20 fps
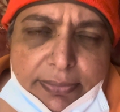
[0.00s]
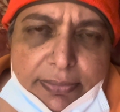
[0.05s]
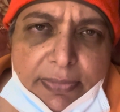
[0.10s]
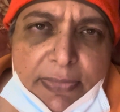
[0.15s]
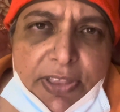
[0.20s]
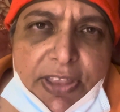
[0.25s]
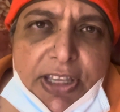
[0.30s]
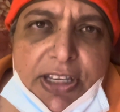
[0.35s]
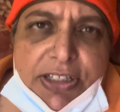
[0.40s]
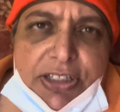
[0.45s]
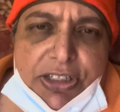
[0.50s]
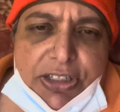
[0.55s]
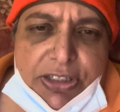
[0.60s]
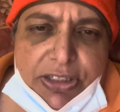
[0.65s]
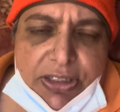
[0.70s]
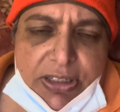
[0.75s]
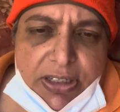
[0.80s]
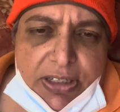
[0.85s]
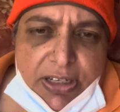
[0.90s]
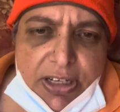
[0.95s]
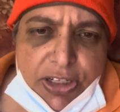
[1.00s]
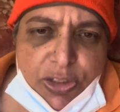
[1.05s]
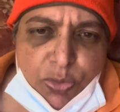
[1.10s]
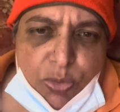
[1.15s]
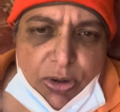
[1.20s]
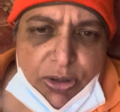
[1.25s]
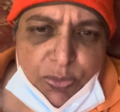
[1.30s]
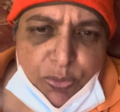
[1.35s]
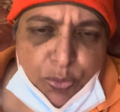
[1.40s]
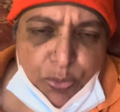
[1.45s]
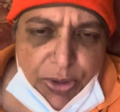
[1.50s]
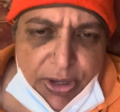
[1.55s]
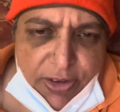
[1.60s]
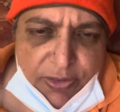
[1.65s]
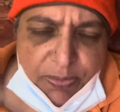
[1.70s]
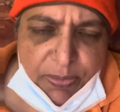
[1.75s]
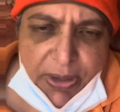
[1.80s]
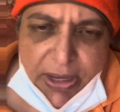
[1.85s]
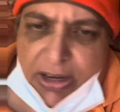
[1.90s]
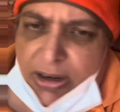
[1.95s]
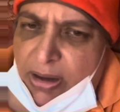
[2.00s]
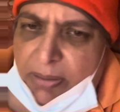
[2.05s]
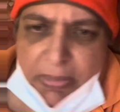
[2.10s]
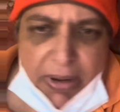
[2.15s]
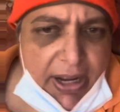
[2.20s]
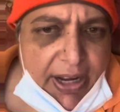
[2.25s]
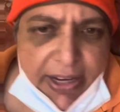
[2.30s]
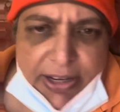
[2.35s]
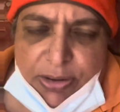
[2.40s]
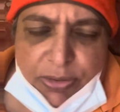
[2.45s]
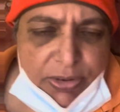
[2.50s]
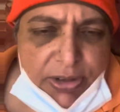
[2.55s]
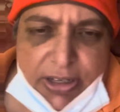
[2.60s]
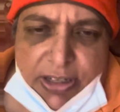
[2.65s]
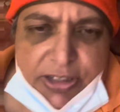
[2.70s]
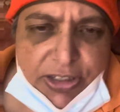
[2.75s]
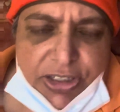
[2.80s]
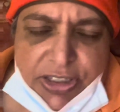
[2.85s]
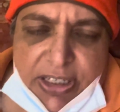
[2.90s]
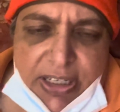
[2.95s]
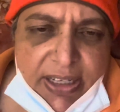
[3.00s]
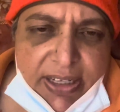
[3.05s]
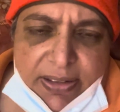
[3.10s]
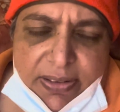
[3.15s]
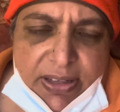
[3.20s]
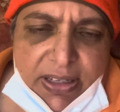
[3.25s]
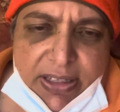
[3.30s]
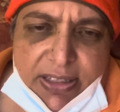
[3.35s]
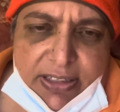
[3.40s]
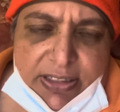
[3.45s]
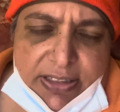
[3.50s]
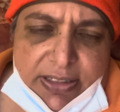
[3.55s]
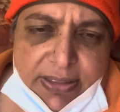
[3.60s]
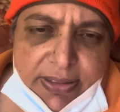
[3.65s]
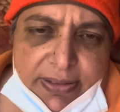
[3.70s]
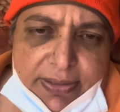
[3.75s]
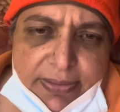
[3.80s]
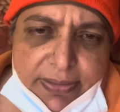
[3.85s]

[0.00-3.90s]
This is what we've become. I don't understand this.